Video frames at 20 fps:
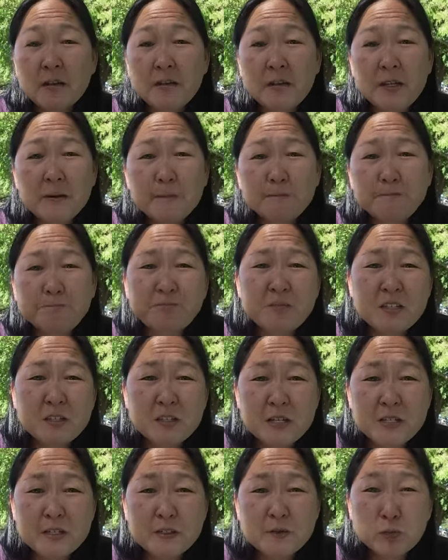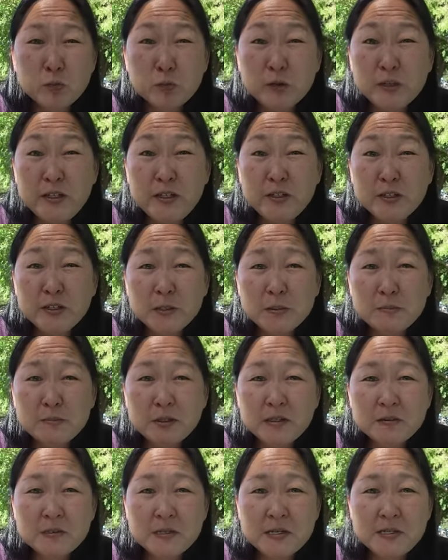Yep, tastes really good,
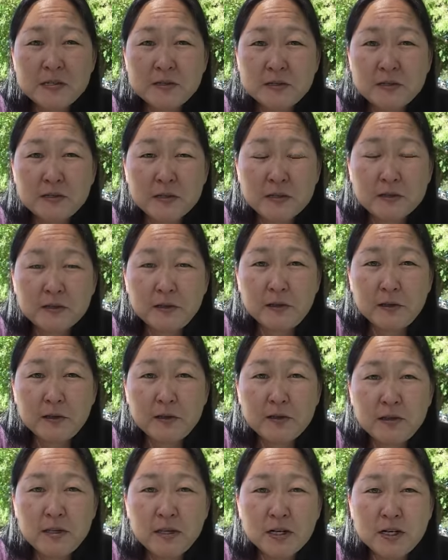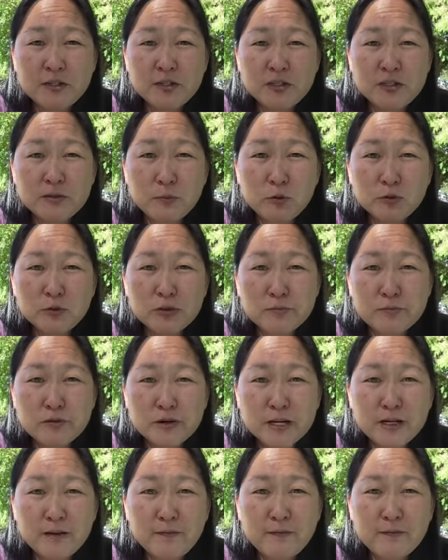but it tastes exactly like the Ajinomoto
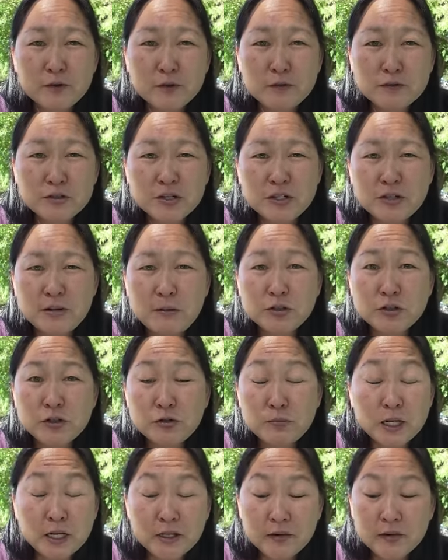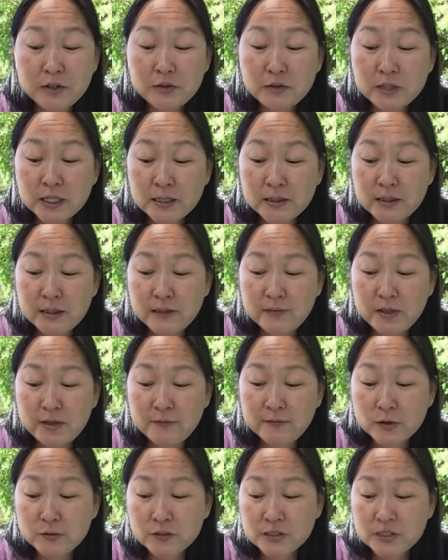brand frozen shumai that you get in the
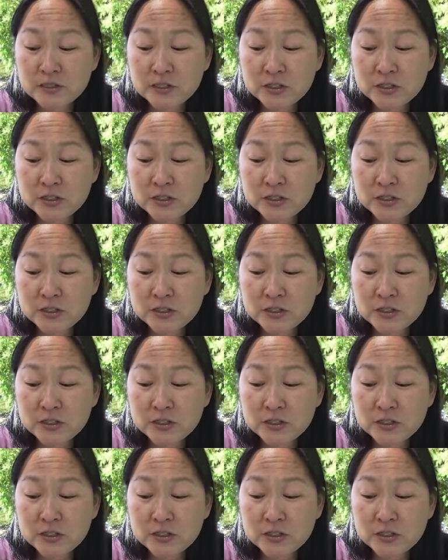frozen